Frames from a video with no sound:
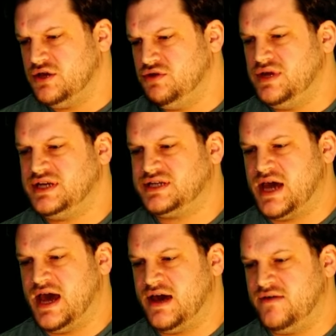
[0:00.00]
You need
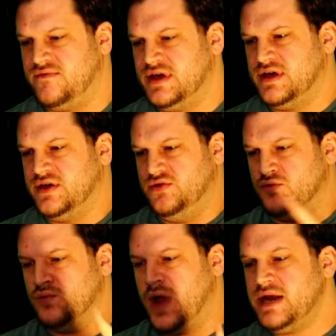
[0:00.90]
to have
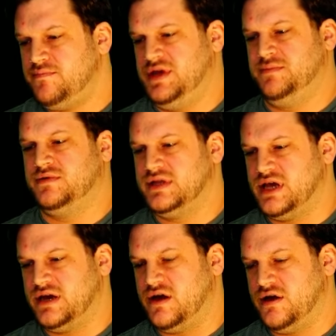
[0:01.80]
the right
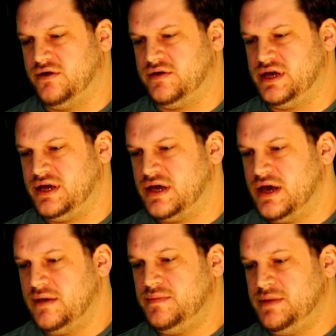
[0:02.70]
people in that
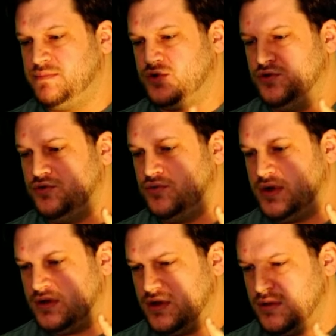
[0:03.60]
hierarchy, people who
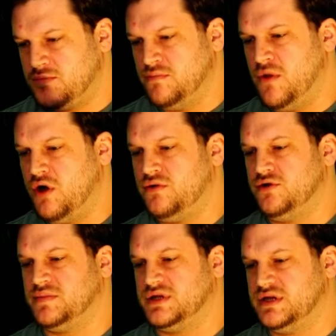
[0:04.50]
will
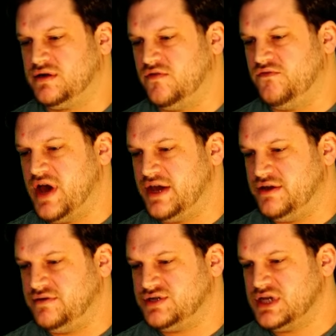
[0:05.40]
promote your political
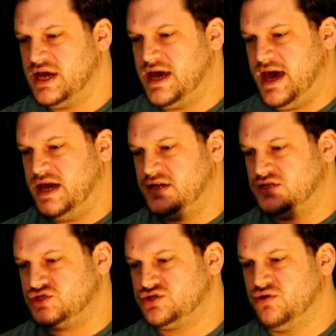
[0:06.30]
values
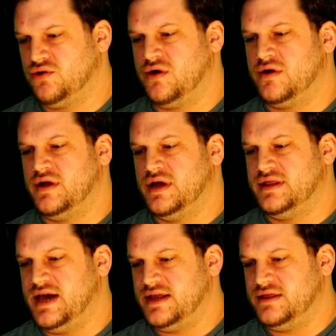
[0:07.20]
and ensure
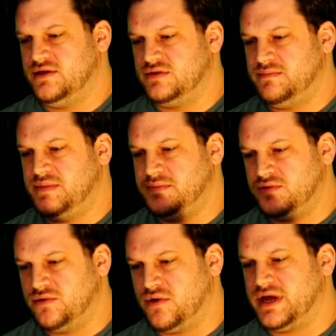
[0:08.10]
that the only
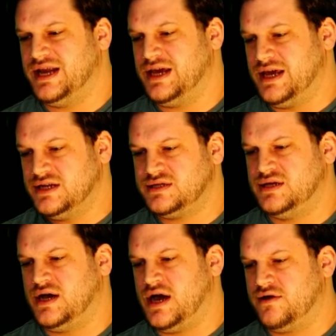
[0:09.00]
people who are getting
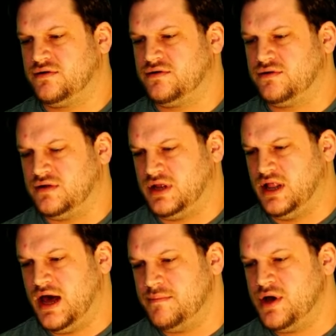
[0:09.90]
into the hierarchical
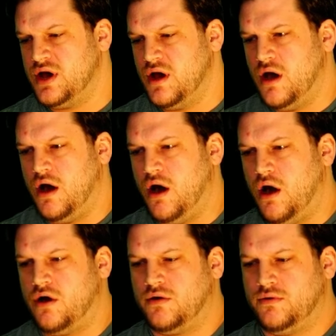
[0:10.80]
club
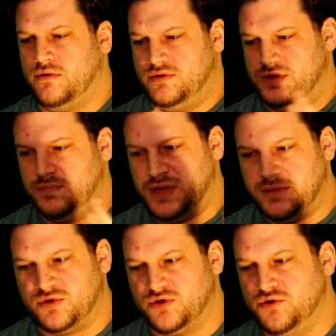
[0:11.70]
are the
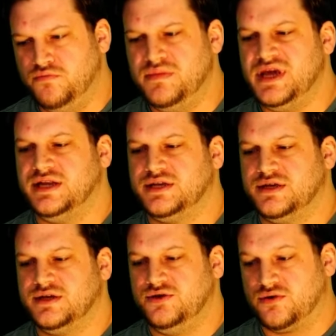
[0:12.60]
people who
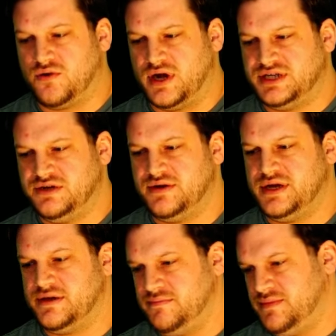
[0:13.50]
meet your
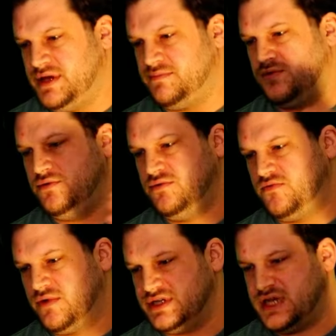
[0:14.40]
criteria. People
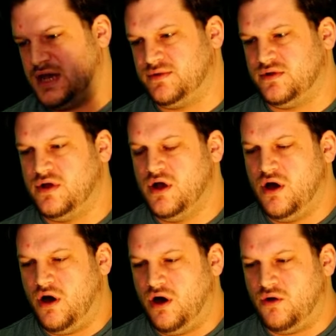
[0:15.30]
who, for example,
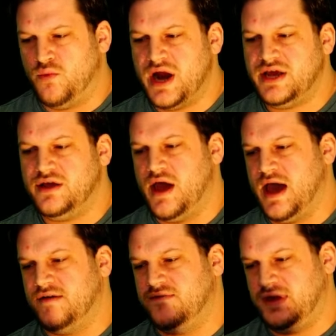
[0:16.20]
already
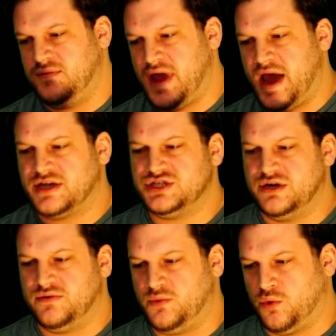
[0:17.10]
have a
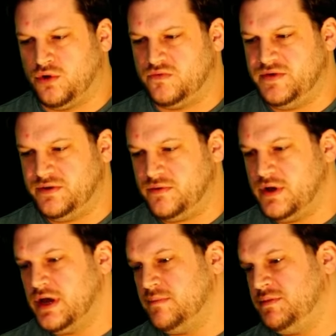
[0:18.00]
reactionary
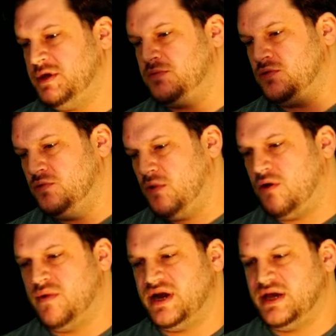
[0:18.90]
worldview, people who
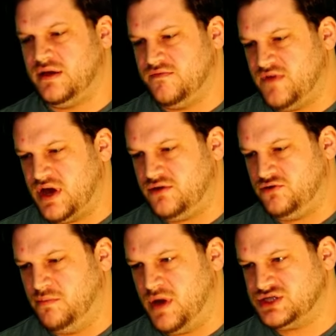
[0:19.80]
already
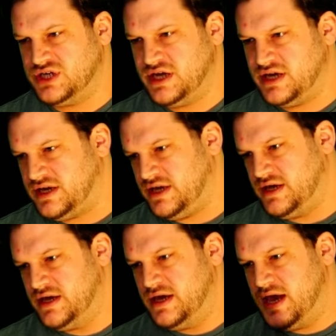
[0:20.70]
value
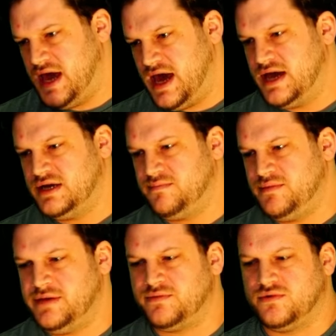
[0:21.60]
homogeneity,
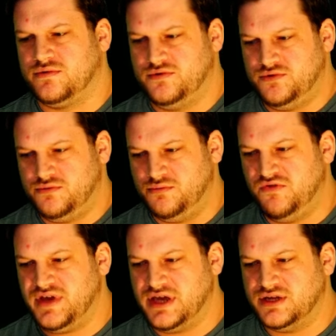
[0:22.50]
and people who,
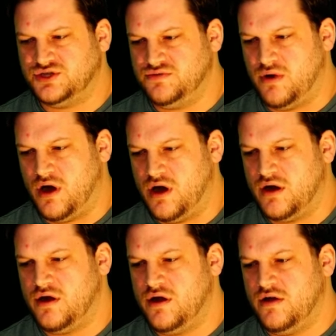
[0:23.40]
moving into
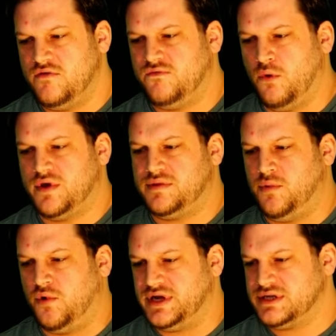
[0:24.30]
our
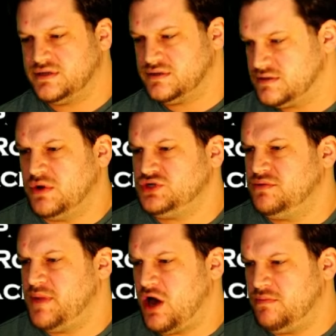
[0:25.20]
fourth point, they want
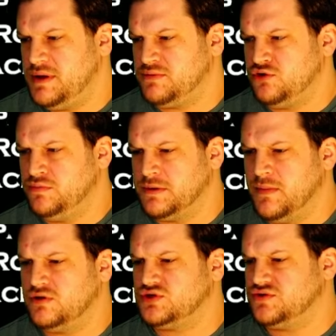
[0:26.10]
to empower people who
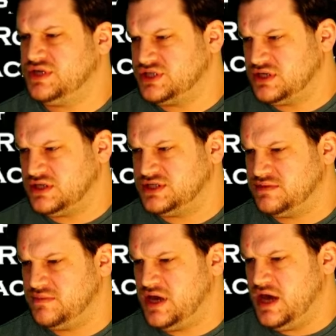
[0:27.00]
promote
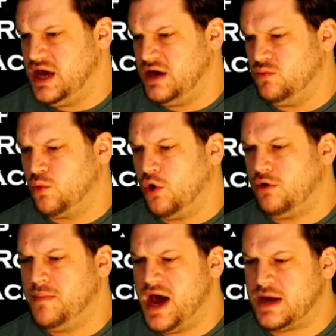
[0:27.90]
traditionalism and
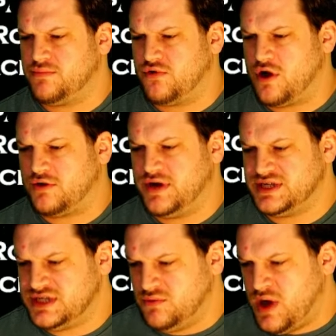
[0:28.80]
roll back
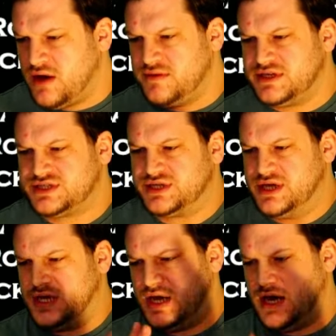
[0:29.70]
progress. And while
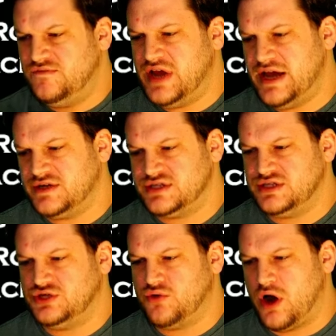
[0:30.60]
this
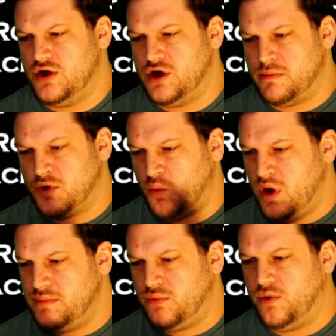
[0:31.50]
dovetails into our number
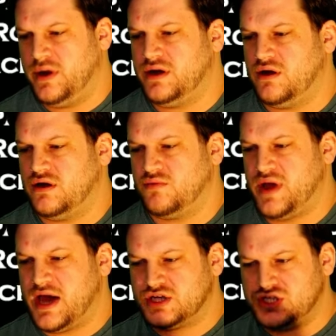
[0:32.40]
one point,
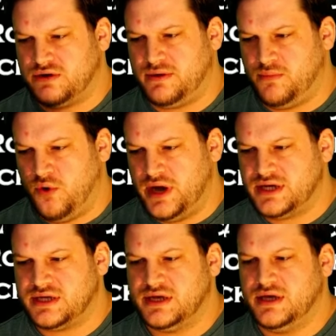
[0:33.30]
our reactionary
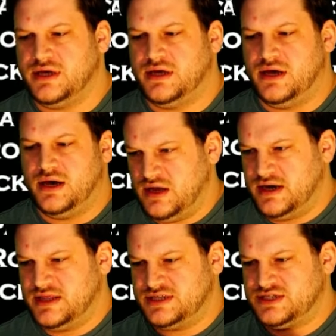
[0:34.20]
point, a
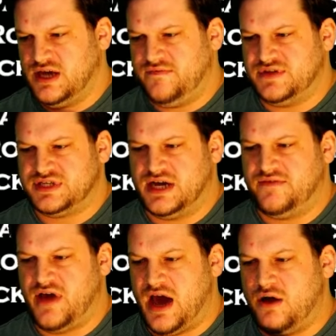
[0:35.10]
lot of this stuff is
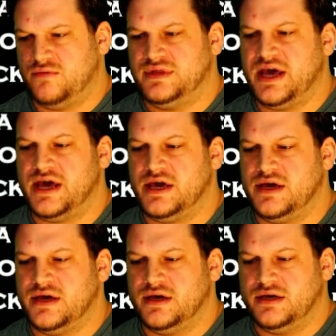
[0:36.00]
kind of how
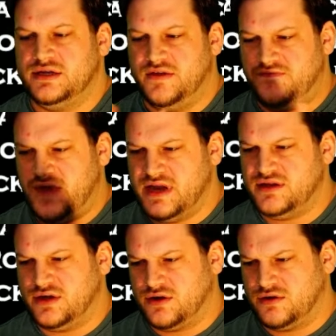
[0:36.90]
they
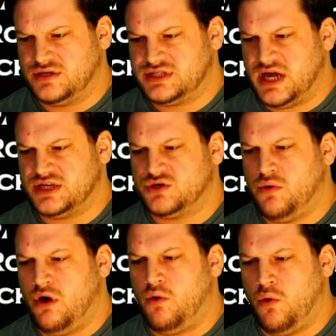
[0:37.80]
defend the current status
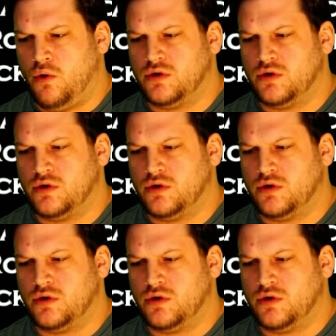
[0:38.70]
quo